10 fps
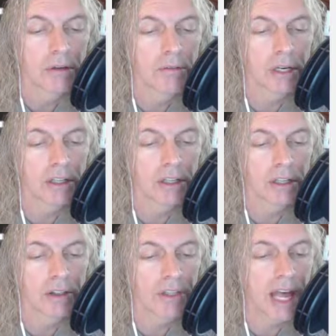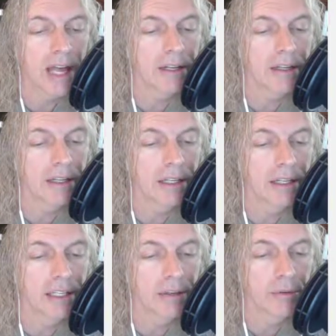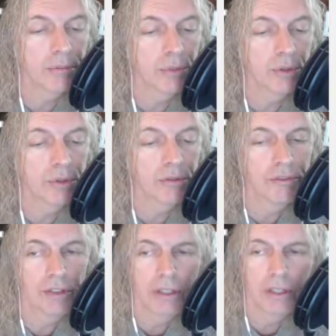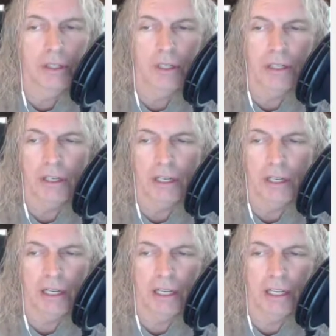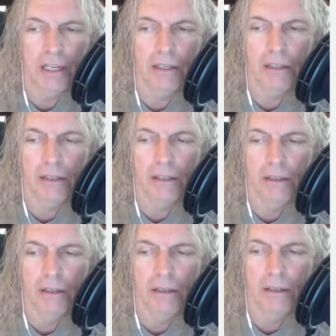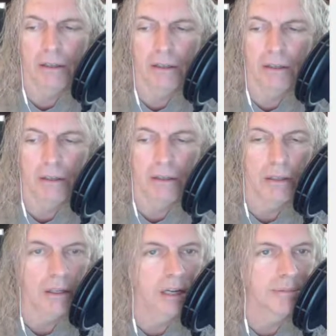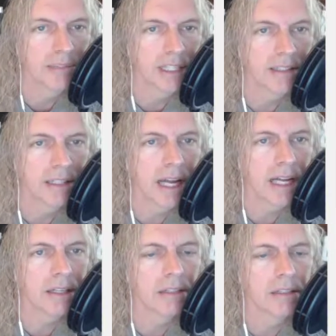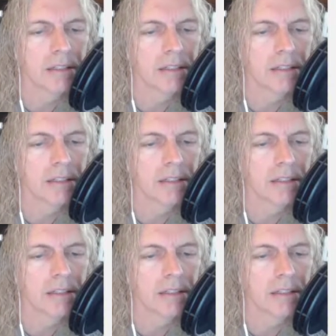Right click on that and hit remove and update that.